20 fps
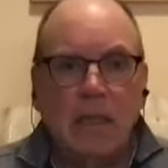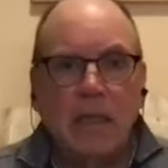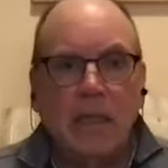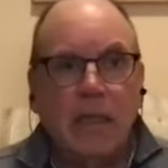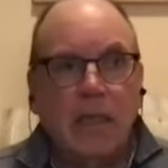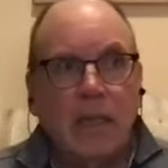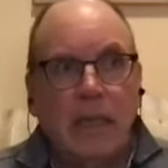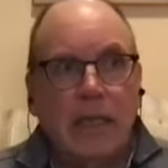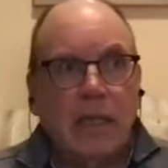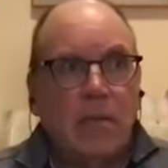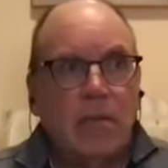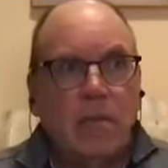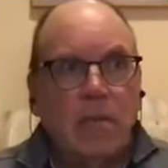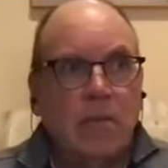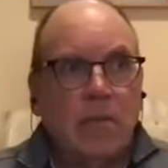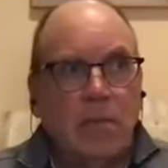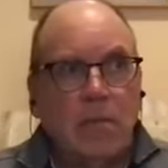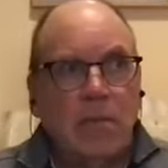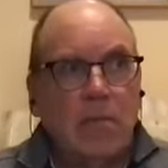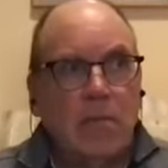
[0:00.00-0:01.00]
like
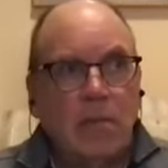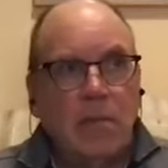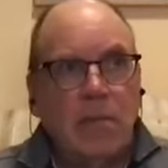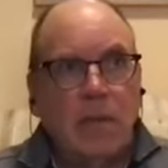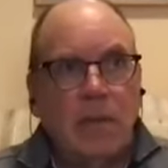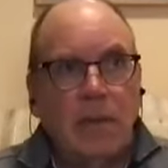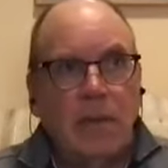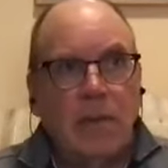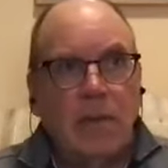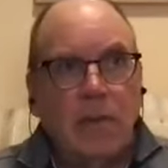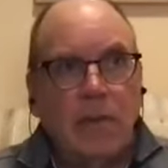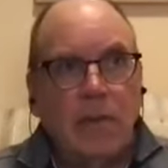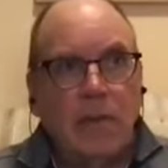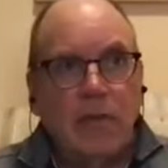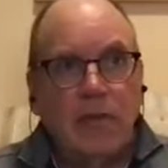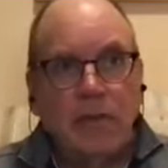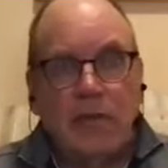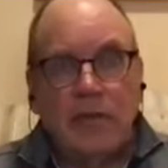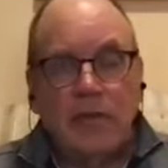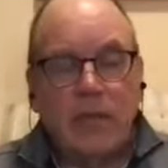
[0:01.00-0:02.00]

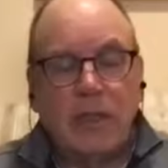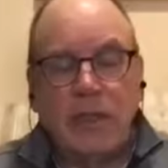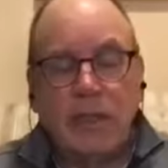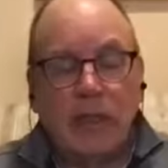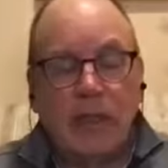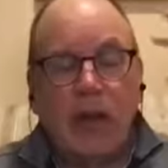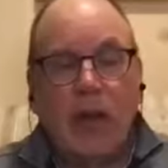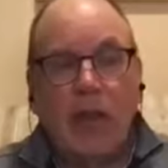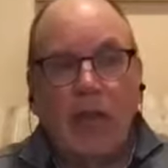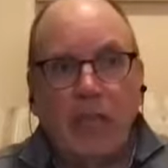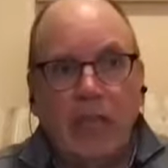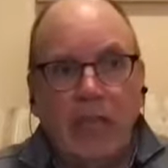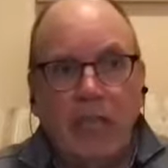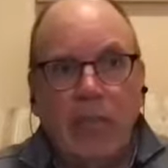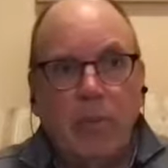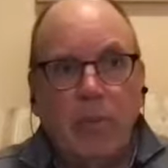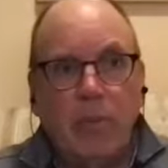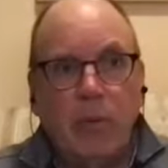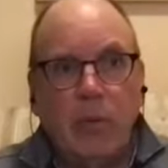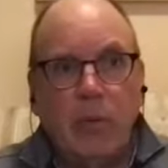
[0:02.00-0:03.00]
st- all the
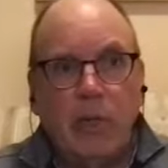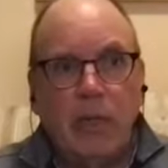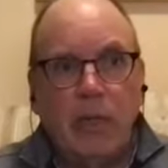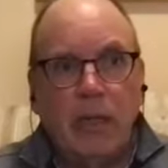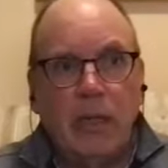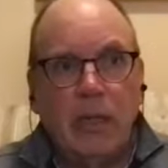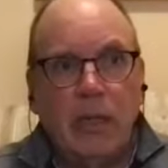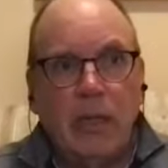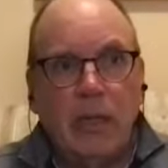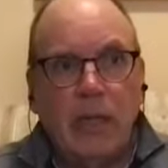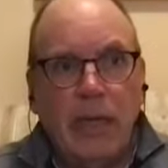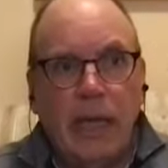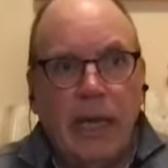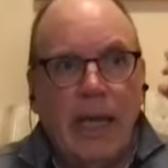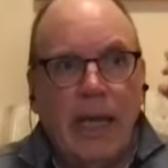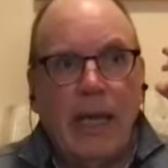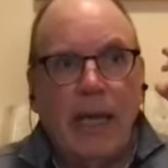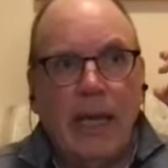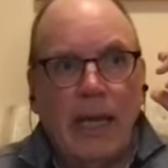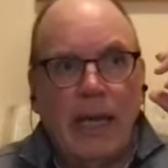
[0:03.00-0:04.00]
input
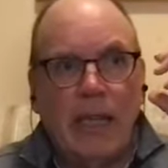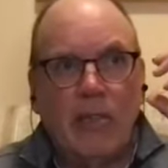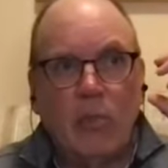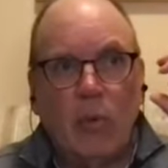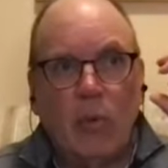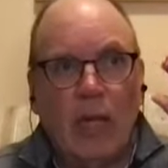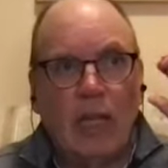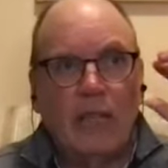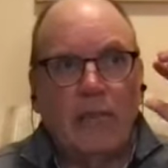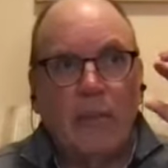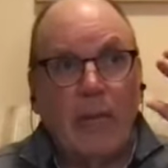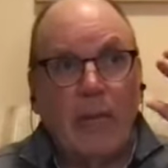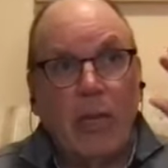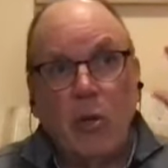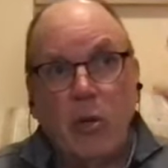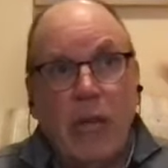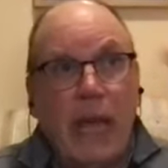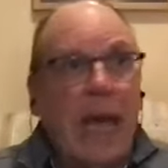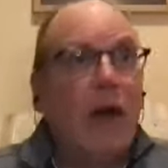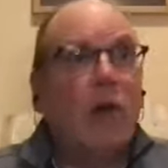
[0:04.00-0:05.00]
as well as my
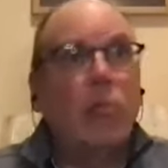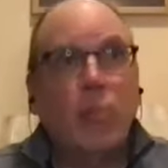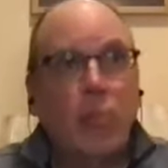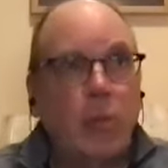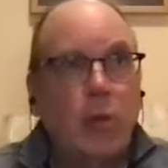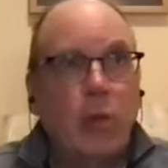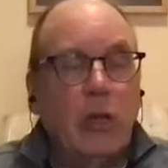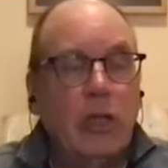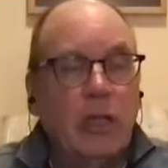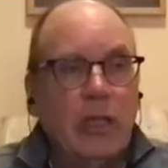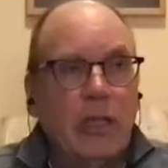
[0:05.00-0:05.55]
own output